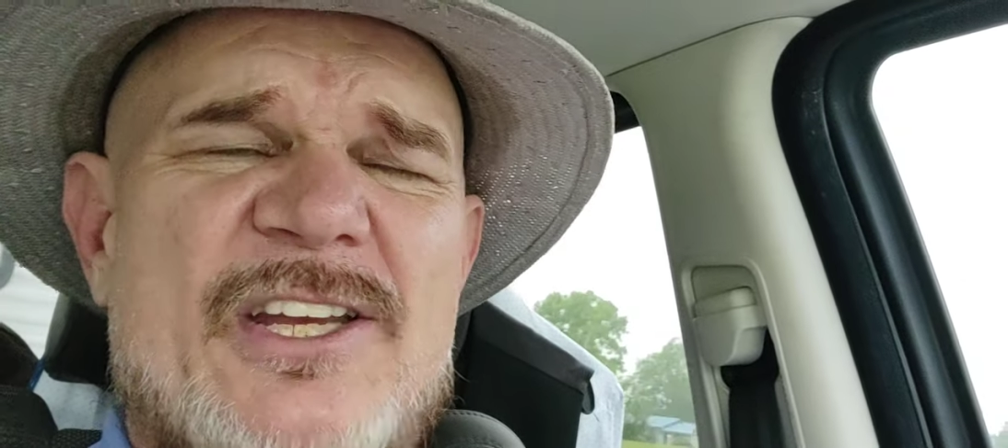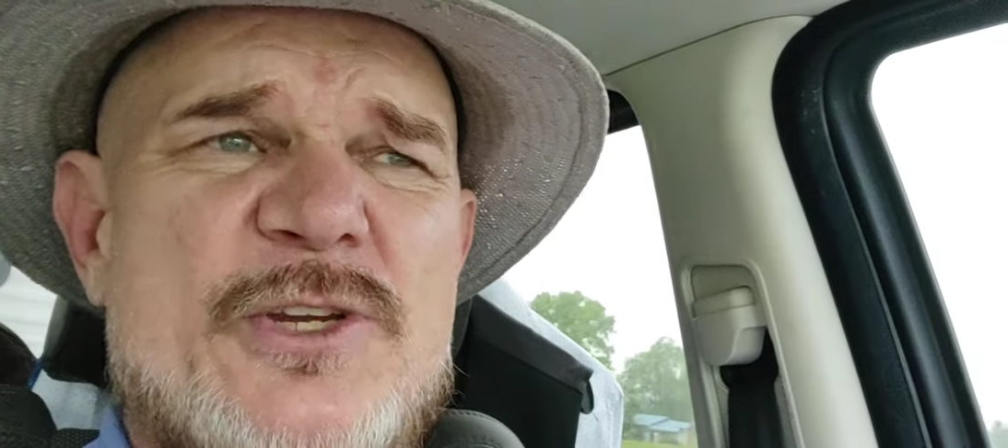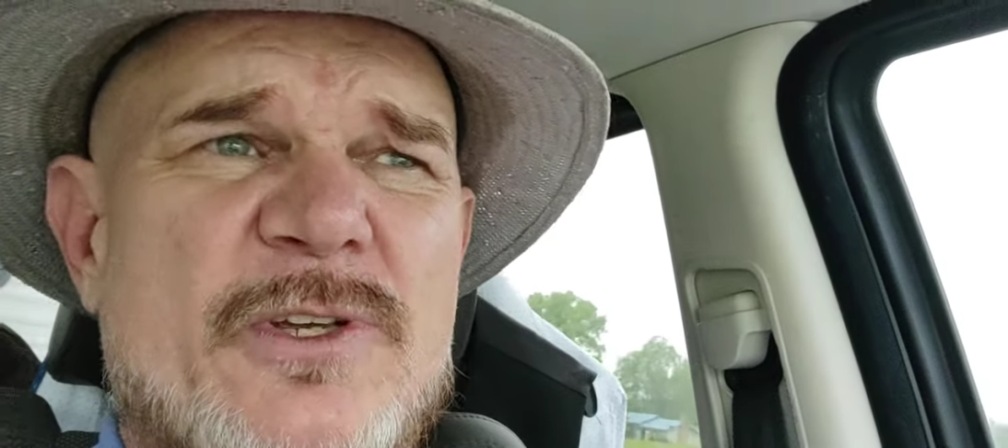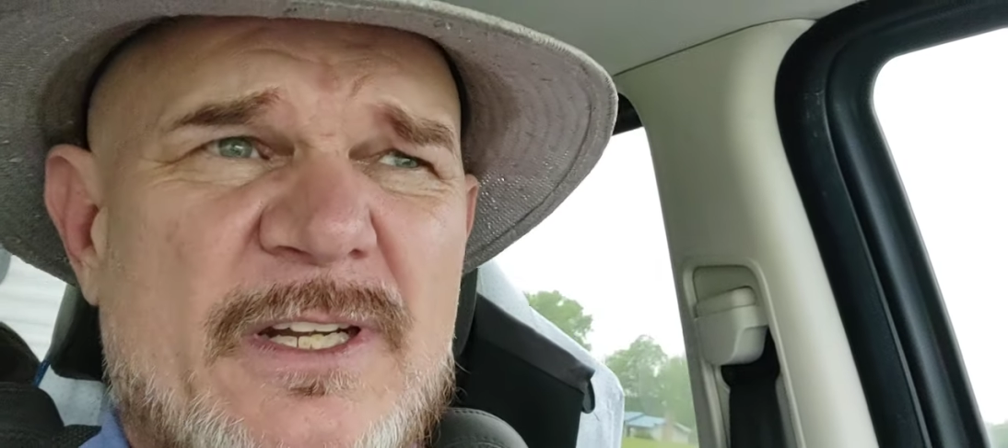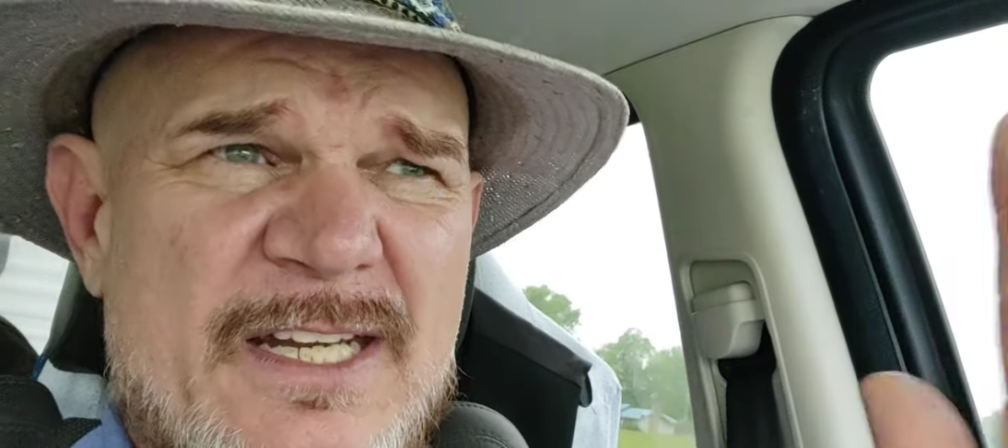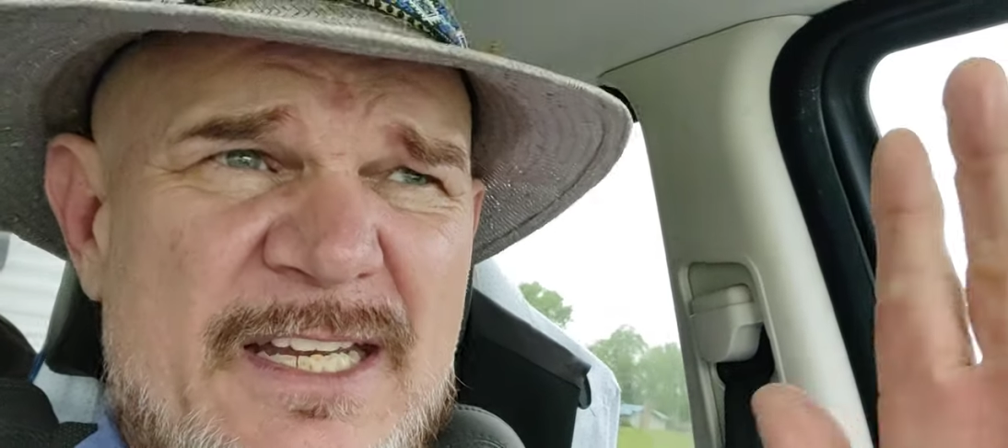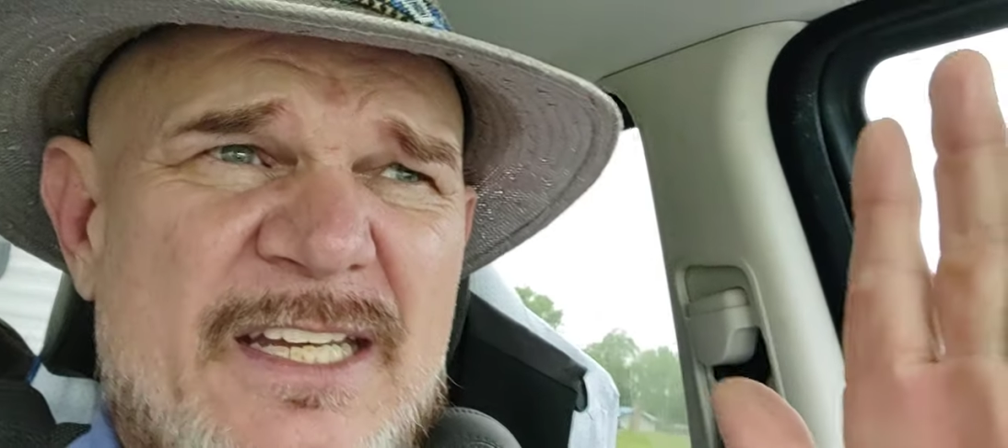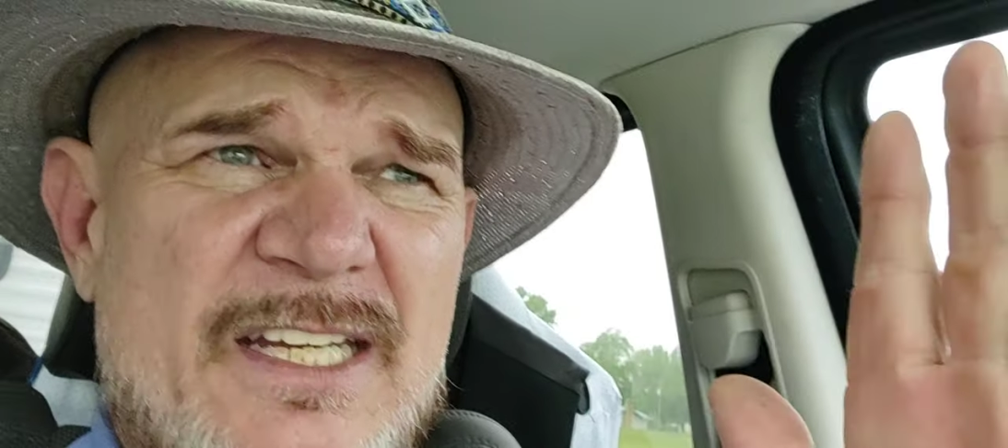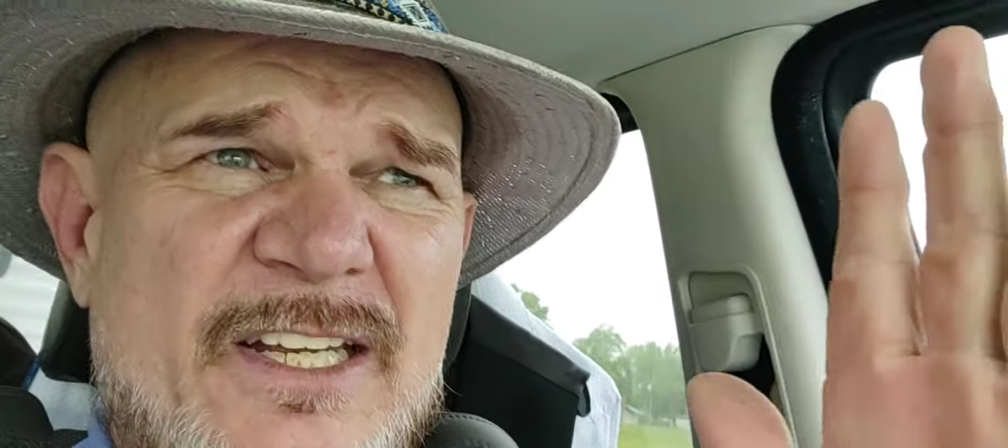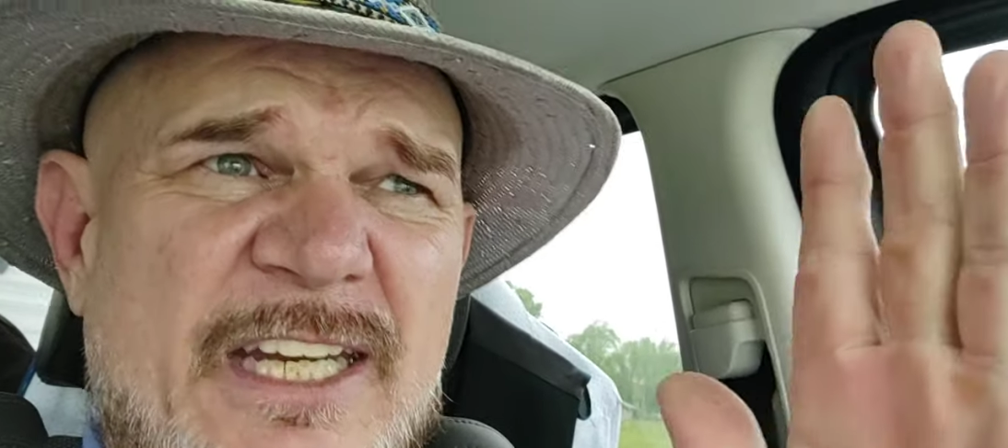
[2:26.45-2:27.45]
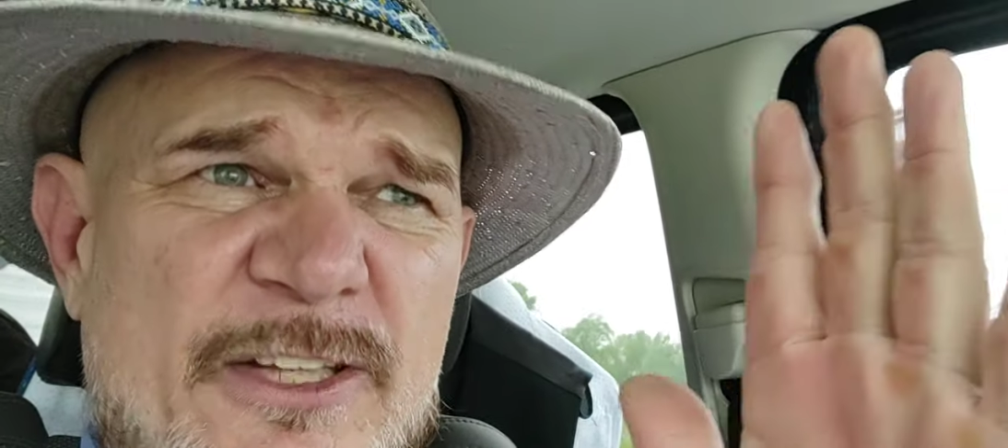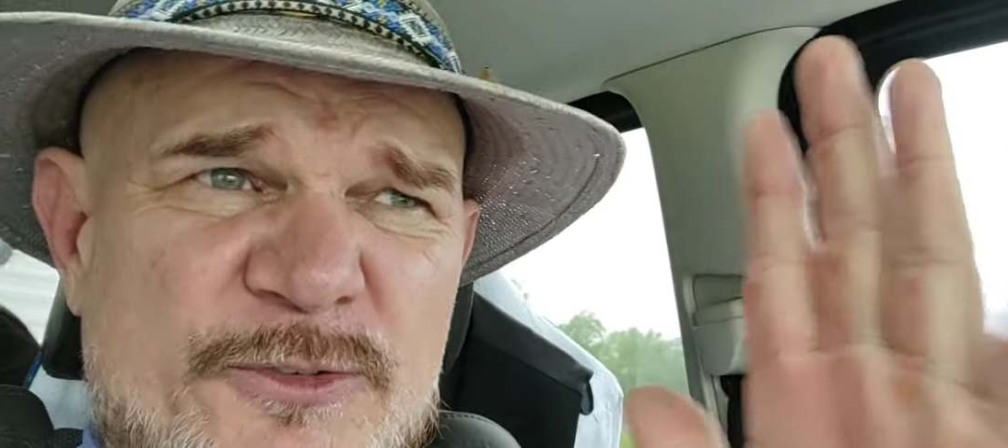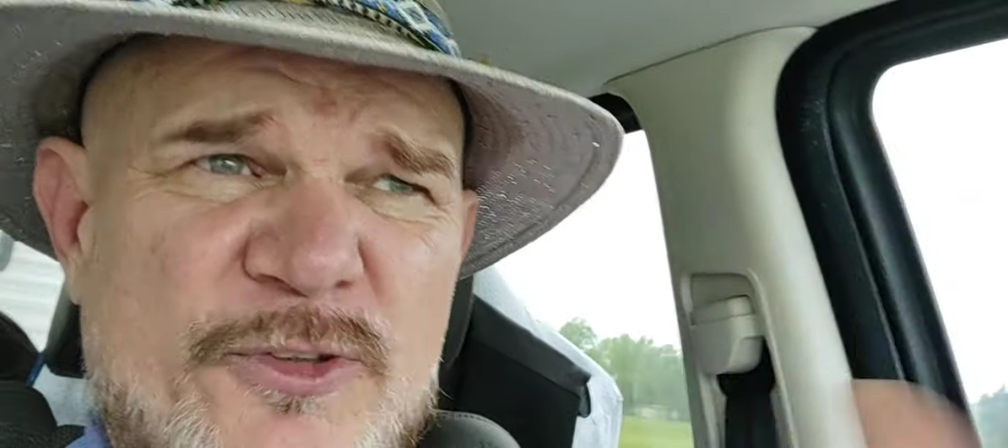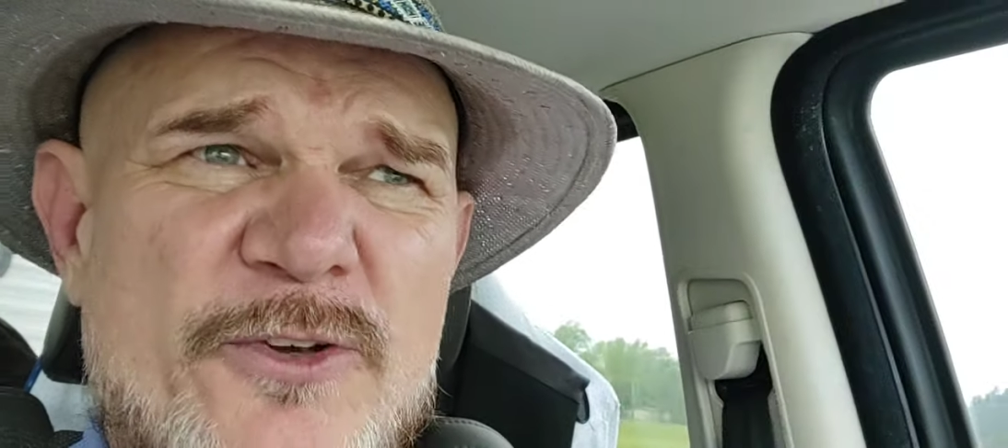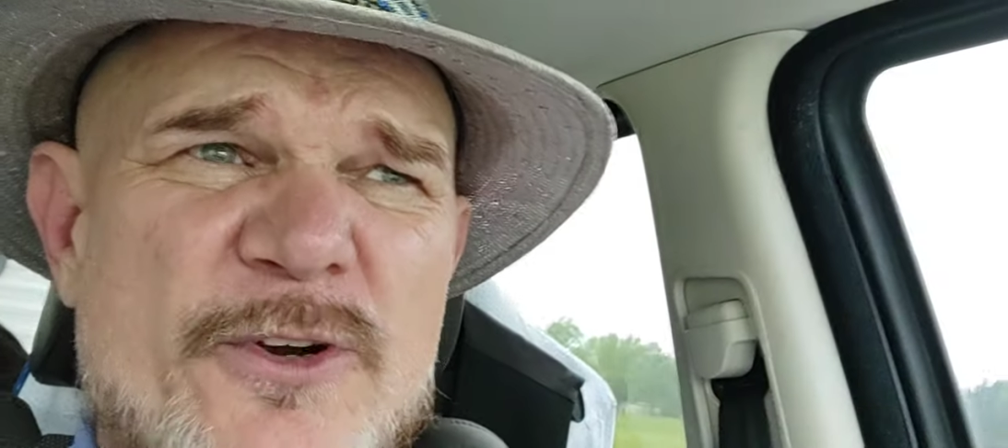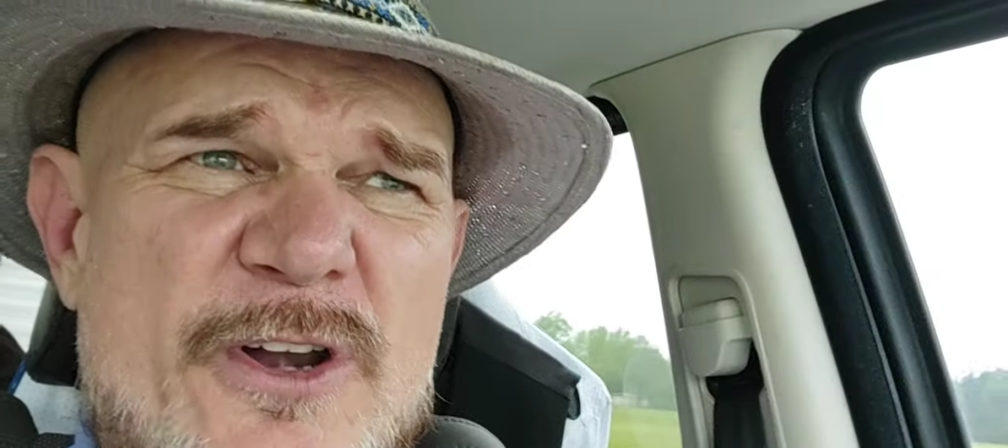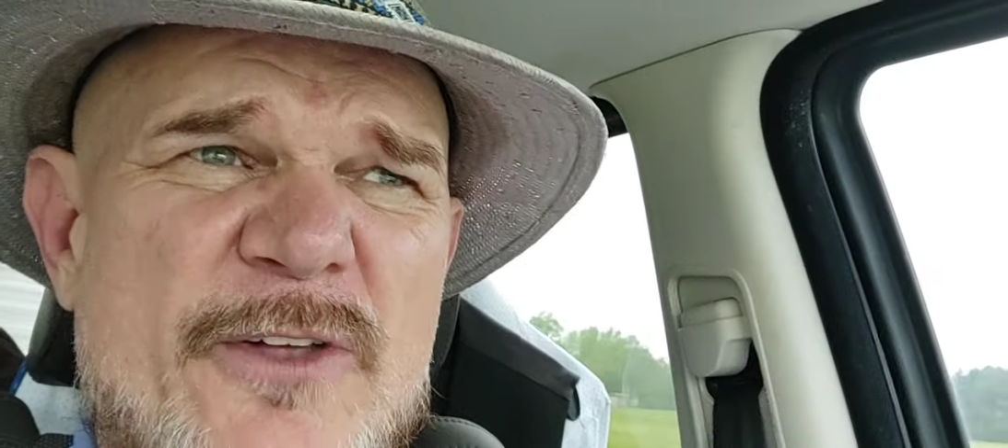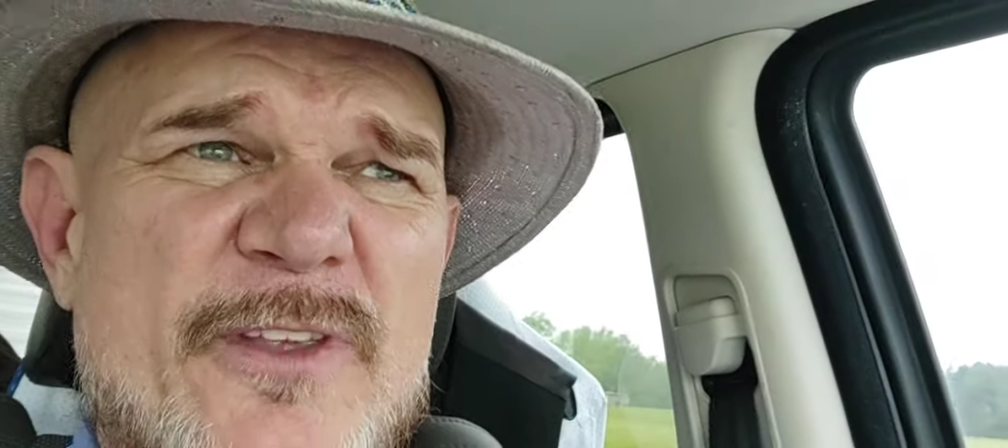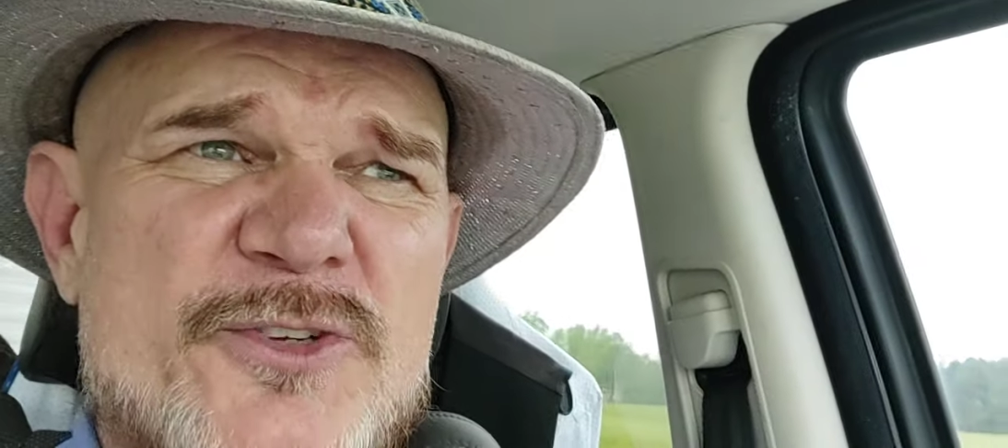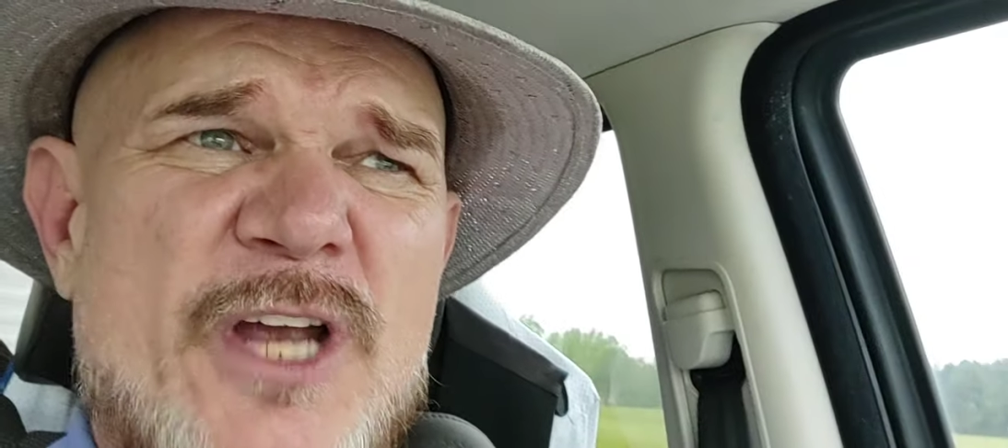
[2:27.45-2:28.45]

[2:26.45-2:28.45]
and you can get centered on the